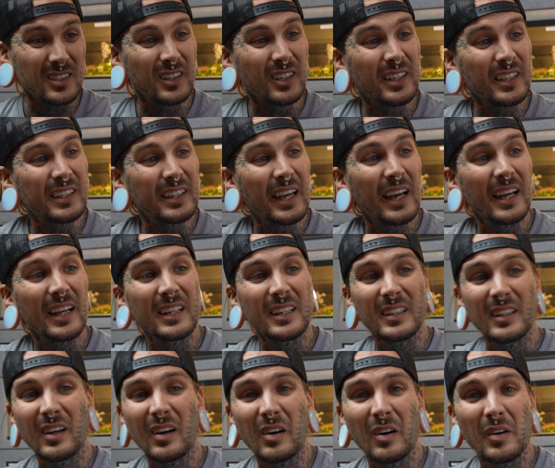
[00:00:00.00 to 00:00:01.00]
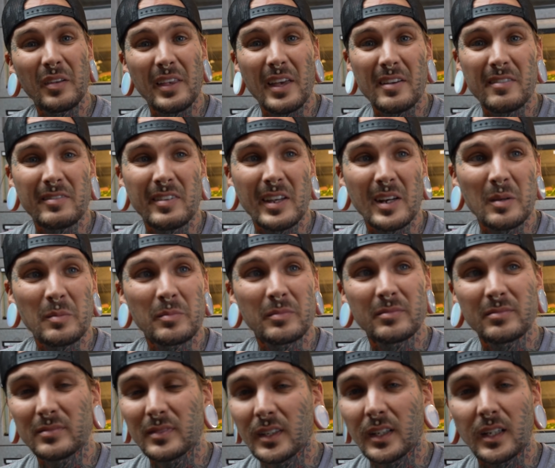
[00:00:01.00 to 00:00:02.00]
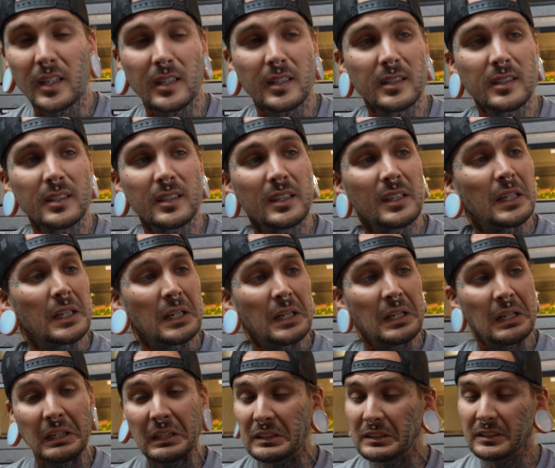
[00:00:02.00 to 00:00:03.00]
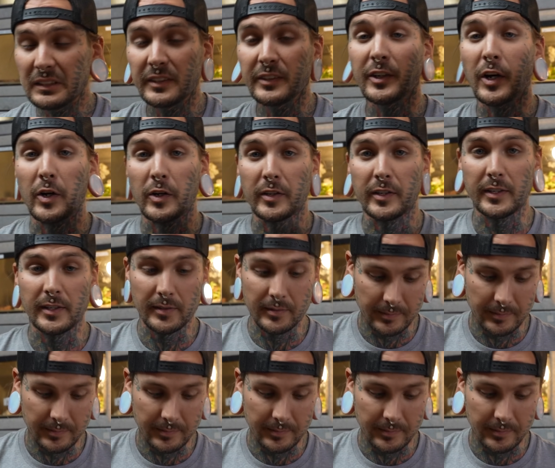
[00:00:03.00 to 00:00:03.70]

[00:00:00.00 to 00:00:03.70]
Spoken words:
look at that. All that venom. Ugh. Gnarly.